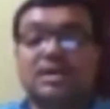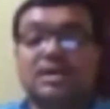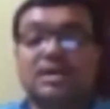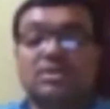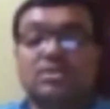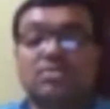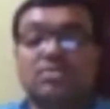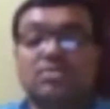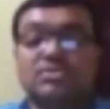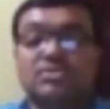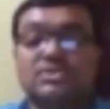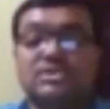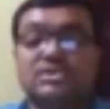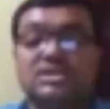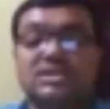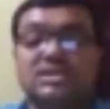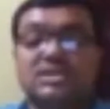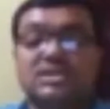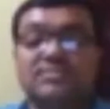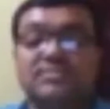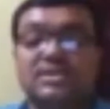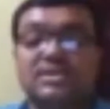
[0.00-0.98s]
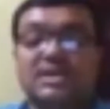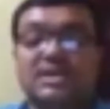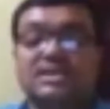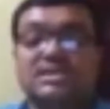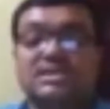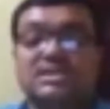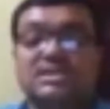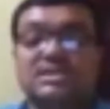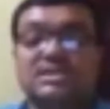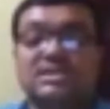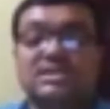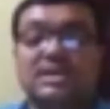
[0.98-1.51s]
no significance
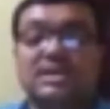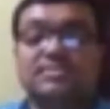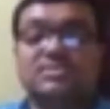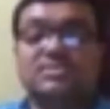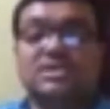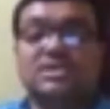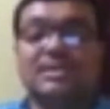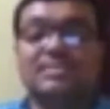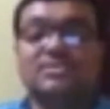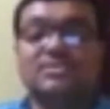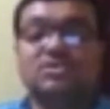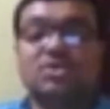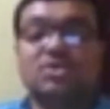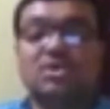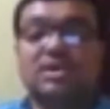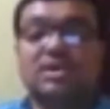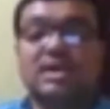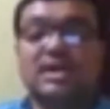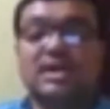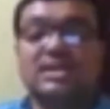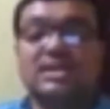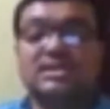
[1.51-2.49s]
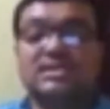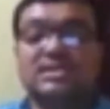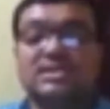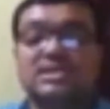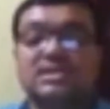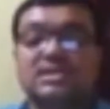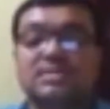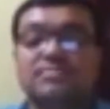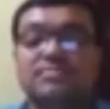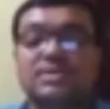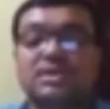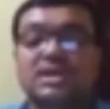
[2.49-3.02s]
in themselves or any
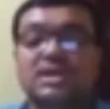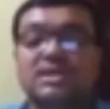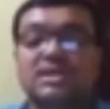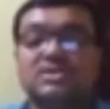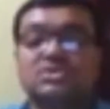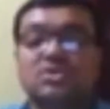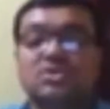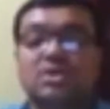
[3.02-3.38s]
significance